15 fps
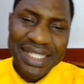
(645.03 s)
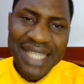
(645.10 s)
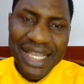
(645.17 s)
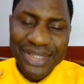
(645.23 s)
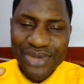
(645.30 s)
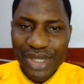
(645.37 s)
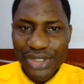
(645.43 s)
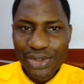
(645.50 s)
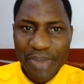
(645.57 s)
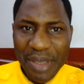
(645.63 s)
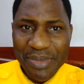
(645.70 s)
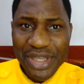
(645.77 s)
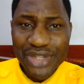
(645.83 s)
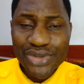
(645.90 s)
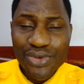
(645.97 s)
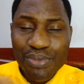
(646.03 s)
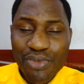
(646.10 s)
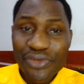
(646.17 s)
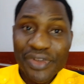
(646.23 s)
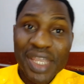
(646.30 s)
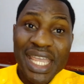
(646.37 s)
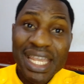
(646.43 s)
is going to permit you
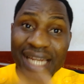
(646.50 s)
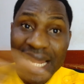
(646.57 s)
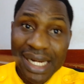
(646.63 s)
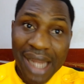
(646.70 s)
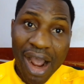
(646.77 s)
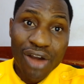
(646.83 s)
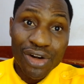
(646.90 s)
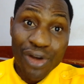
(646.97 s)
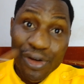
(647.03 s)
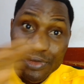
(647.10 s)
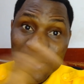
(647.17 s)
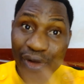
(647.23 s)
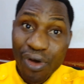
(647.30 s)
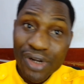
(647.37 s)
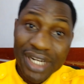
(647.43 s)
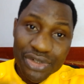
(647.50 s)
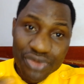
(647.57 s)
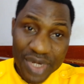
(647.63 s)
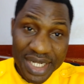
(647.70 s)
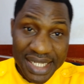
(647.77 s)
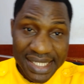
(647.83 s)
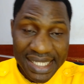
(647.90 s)
move in and out of other
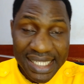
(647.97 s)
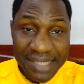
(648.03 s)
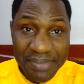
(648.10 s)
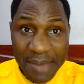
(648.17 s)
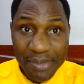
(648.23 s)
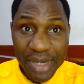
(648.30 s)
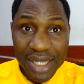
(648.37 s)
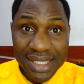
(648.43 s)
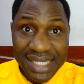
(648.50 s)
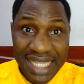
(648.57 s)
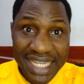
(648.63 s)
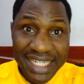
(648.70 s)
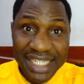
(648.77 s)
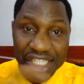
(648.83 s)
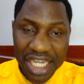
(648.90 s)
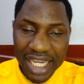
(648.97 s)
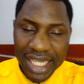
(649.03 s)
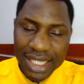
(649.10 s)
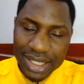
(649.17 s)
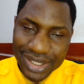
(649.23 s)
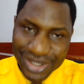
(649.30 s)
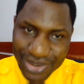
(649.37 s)
26 members in the
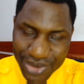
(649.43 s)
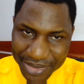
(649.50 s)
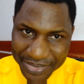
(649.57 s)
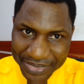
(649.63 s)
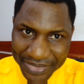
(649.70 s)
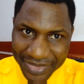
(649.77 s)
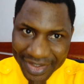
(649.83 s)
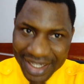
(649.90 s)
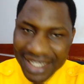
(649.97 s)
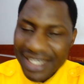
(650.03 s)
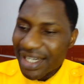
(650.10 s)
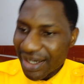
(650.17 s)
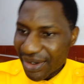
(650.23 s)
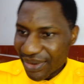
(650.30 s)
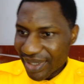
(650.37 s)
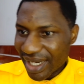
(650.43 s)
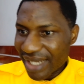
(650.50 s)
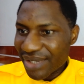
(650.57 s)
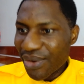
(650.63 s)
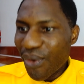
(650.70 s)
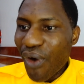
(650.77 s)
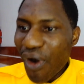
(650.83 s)
Schengen zone, all right,
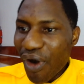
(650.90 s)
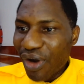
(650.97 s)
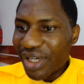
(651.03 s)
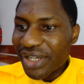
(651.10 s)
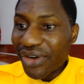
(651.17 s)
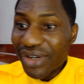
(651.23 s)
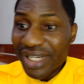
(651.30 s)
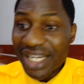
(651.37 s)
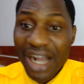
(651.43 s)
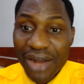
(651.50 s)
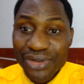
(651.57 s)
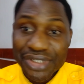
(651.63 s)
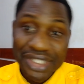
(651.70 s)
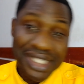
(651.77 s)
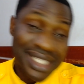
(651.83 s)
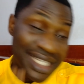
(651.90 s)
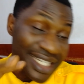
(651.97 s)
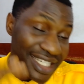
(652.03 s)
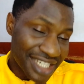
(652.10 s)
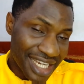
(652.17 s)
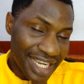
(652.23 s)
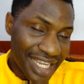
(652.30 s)
or all the other countries in
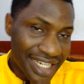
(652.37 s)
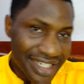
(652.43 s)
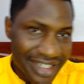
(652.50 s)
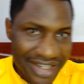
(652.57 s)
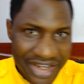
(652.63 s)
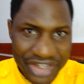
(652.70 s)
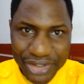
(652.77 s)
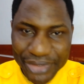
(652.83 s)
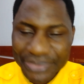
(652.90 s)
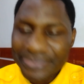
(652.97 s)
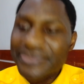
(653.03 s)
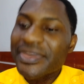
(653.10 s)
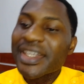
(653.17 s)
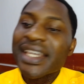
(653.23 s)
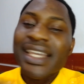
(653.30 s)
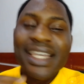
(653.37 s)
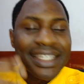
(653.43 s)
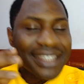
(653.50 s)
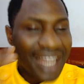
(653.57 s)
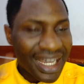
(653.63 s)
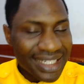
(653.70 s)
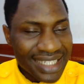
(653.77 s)
the Schengen region.
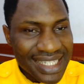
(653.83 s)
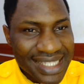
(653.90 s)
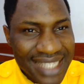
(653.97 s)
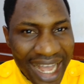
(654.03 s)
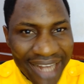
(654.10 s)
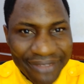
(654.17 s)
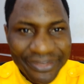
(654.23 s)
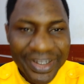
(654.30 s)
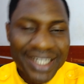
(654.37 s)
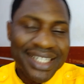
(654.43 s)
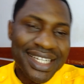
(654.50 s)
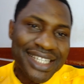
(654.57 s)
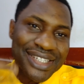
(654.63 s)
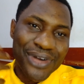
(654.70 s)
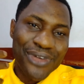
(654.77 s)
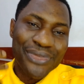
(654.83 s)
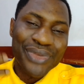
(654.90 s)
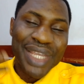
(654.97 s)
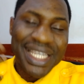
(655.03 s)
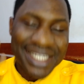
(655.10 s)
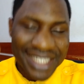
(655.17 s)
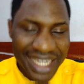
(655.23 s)
That is the advantage of
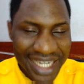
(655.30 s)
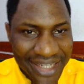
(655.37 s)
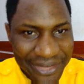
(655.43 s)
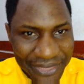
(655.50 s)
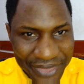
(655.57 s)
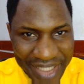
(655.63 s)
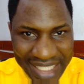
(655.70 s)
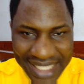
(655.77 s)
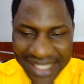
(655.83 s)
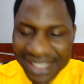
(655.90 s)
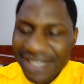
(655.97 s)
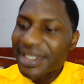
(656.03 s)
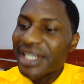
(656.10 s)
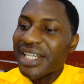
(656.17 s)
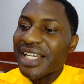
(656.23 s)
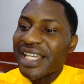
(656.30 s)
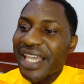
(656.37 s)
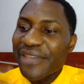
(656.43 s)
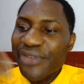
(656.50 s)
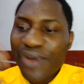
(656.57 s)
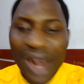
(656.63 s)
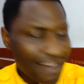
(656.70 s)
a Schengen visa.
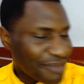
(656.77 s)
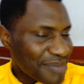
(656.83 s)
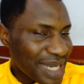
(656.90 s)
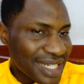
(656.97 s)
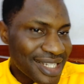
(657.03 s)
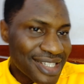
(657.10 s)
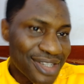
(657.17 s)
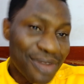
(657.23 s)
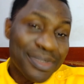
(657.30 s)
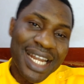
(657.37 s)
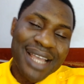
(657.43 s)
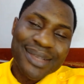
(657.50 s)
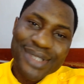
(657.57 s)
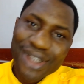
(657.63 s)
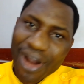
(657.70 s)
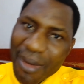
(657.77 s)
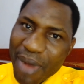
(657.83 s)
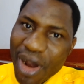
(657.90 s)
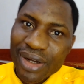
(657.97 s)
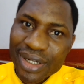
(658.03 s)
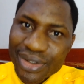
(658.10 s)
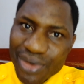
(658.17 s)
If you have money sometimes, come
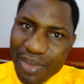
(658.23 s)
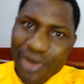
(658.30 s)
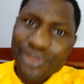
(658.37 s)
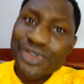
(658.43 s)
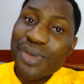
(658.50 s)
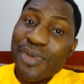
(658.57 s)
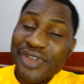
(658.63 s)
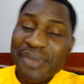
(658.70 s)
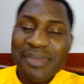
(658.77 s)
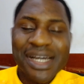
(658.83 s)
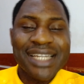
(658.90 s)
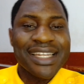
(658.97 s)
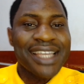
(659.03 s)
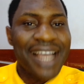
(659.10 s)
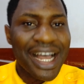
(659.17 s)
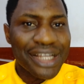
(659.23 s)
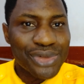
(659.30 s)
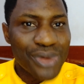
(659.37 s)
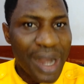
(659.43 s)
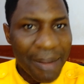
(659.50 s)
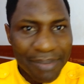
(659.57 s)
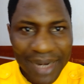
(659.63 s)
on, remove some of the money and
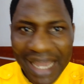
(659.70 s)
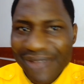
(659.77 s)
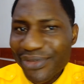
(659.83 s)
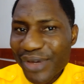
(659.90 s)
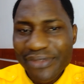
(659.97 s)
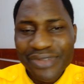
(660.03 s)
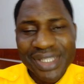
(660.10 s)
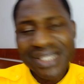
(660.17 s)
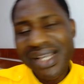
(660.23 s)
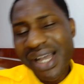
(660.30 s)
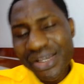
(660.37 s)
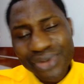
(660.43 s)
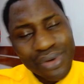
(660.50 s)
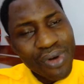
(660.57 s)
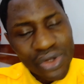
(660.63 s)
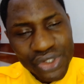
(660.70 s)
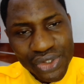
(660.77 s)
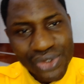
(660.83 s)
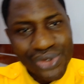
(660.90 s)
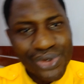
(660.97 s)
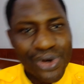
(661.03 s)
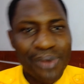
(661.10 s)
you apply for a visa, you go to
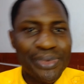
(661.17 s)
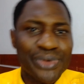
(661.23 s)
Europe,